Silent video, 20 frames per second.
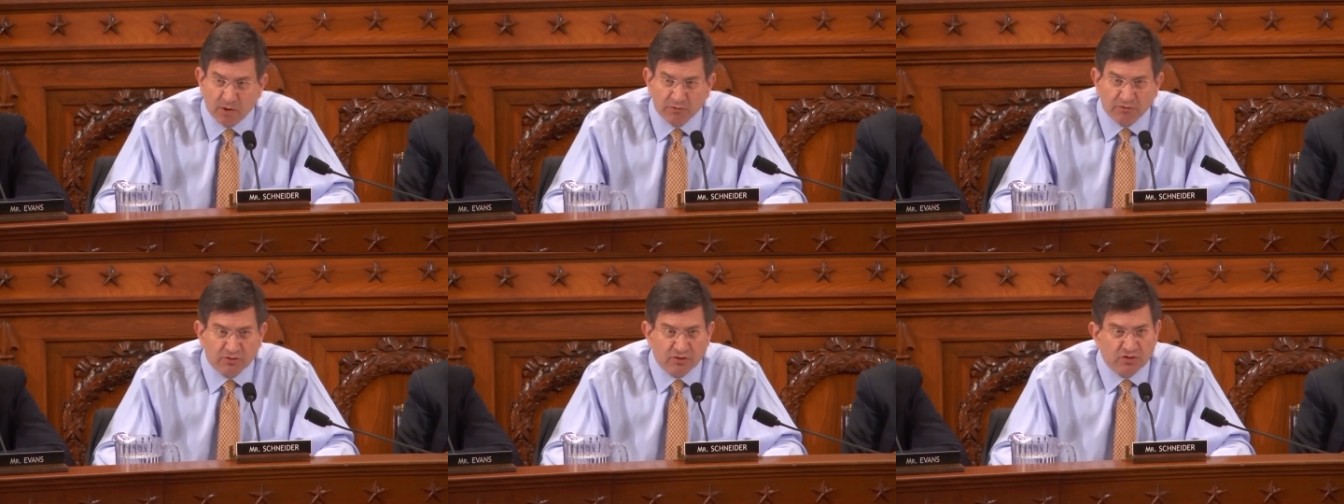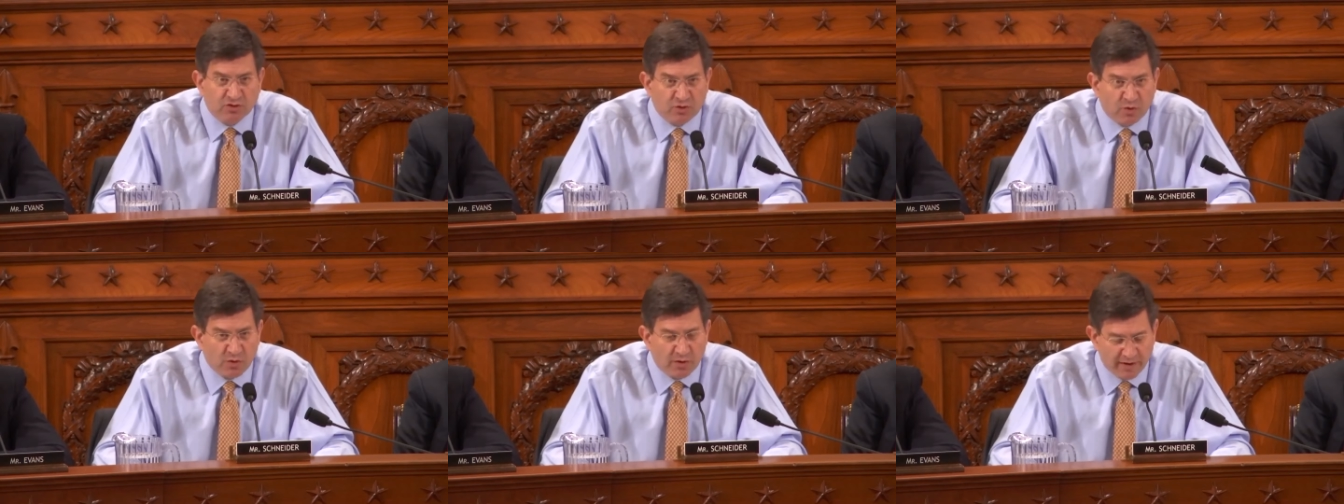both the
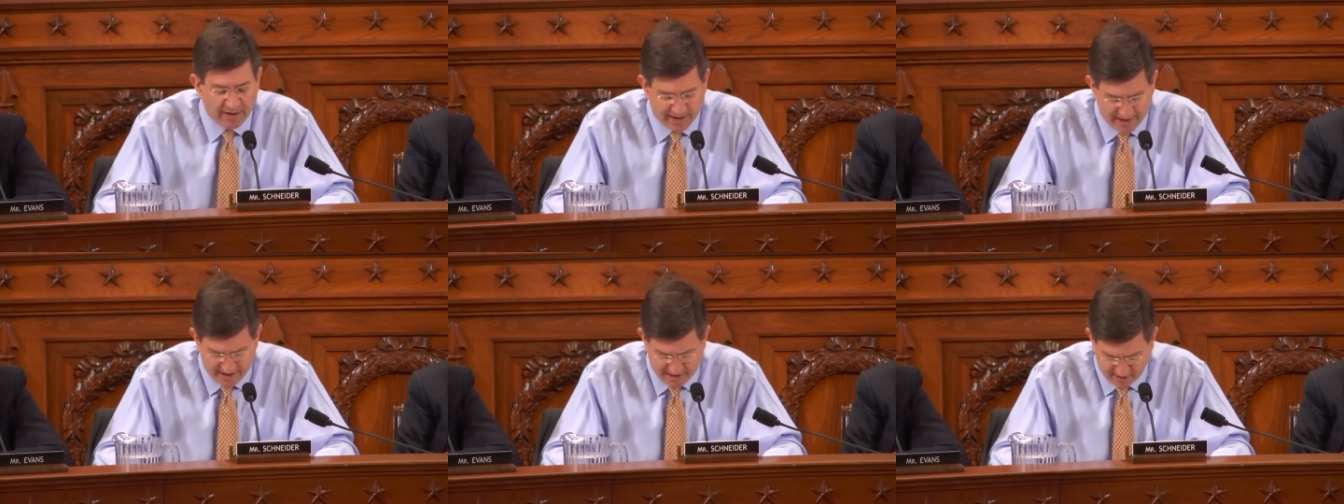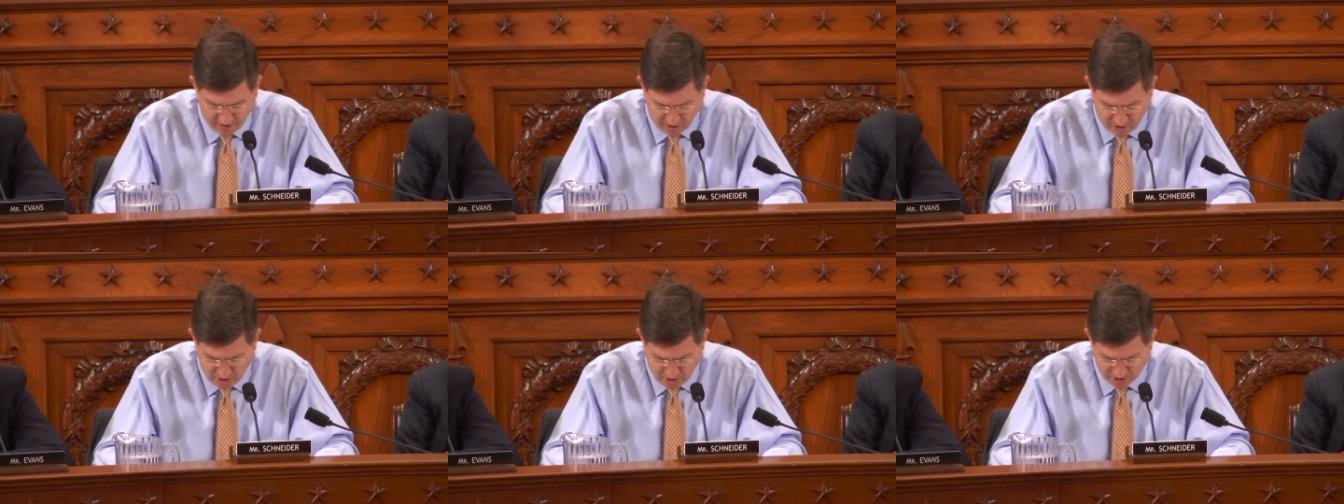short
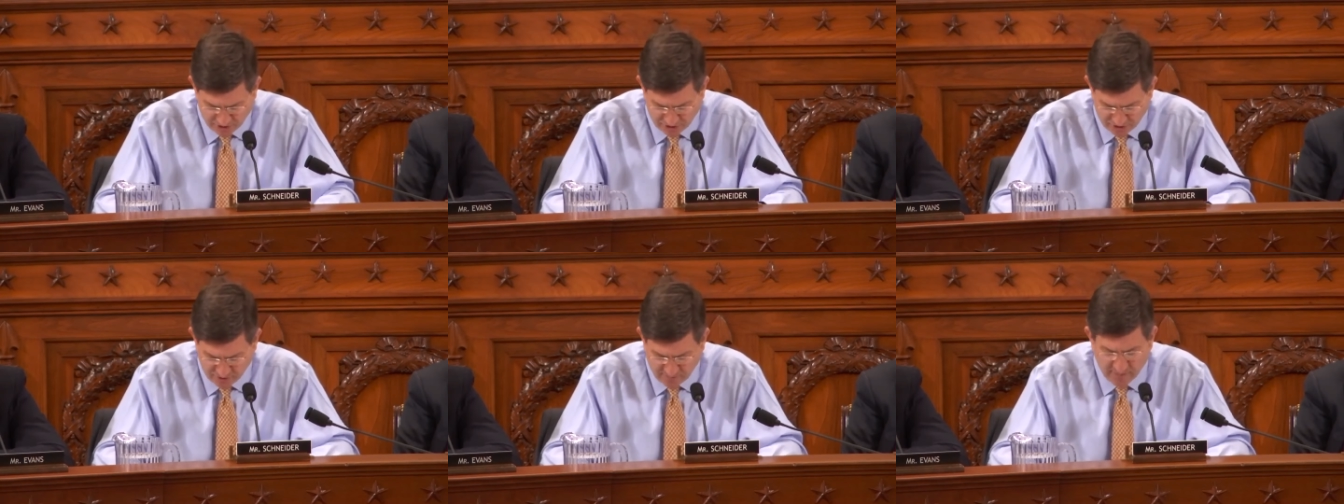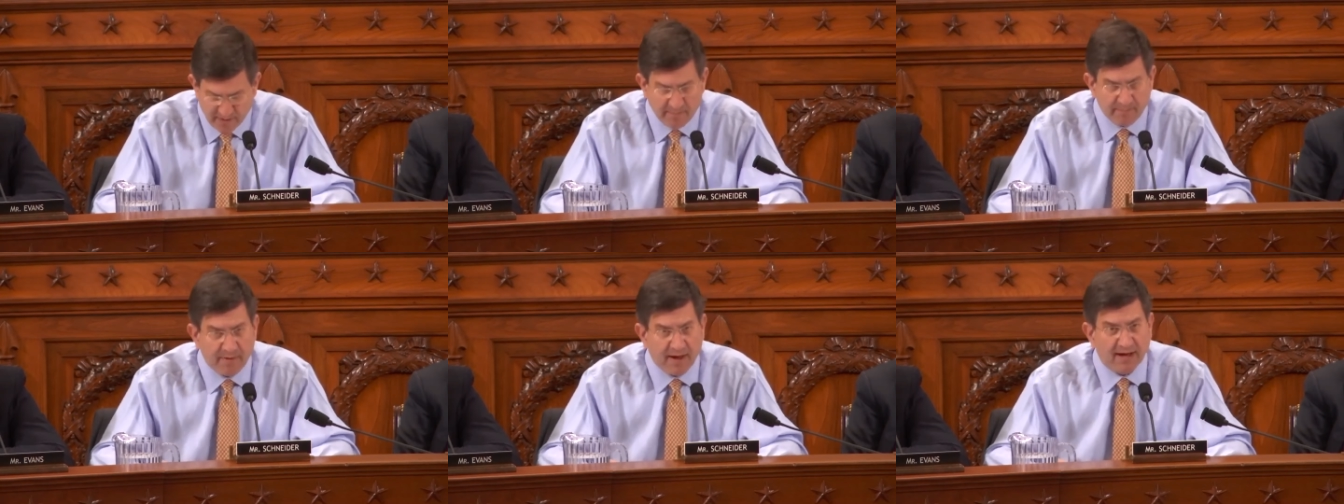and long-term
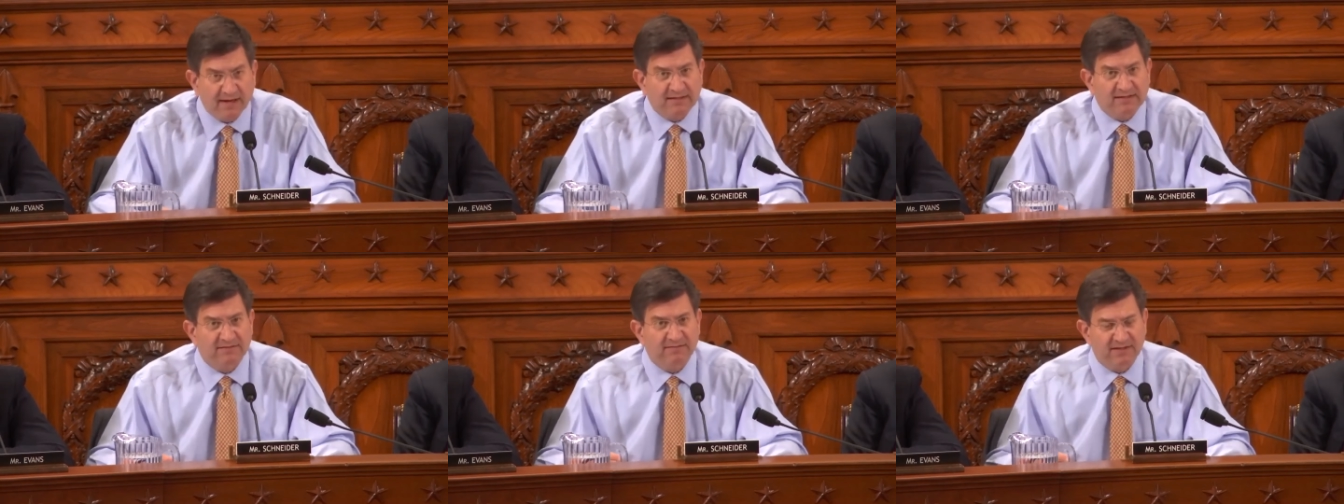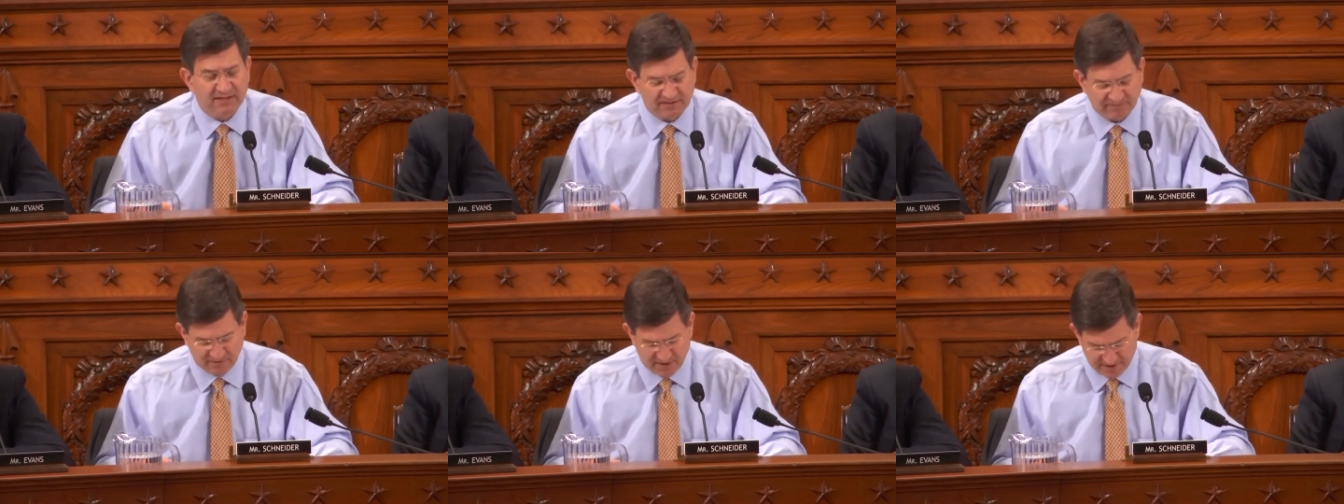impacts of
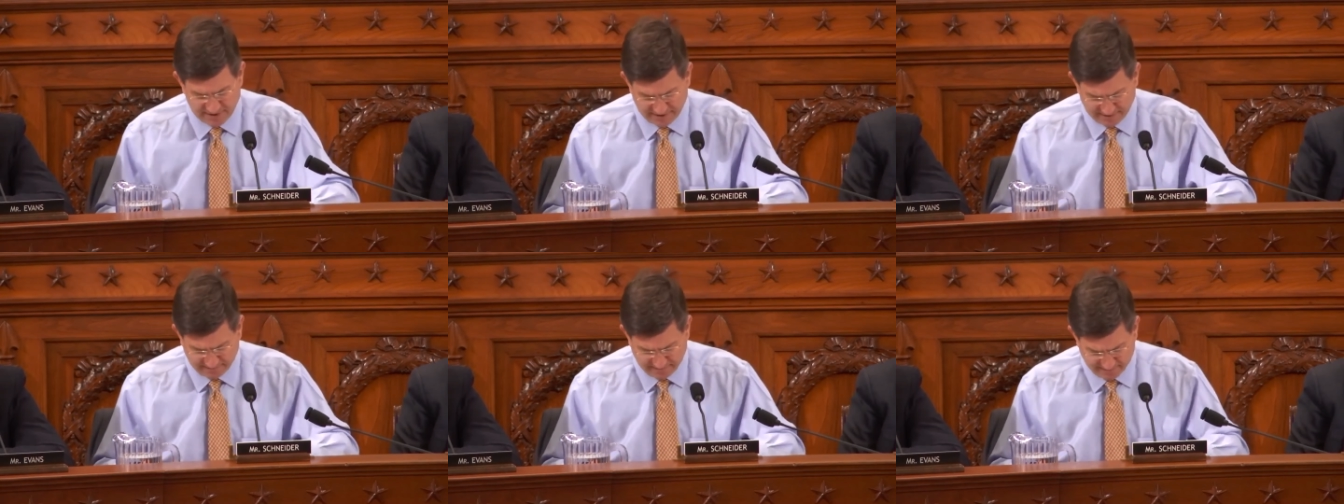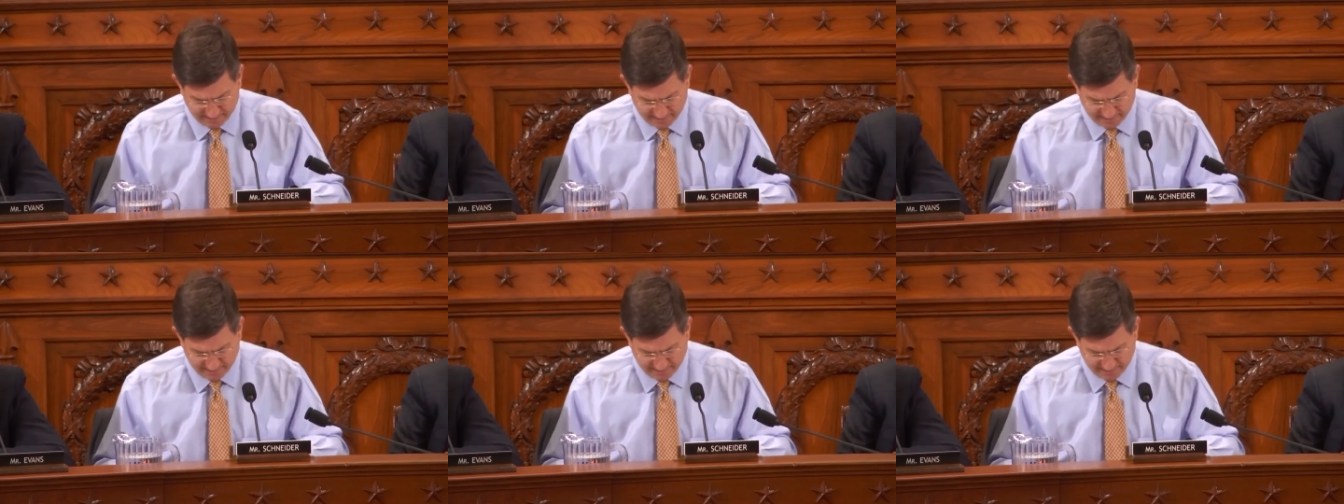this funding.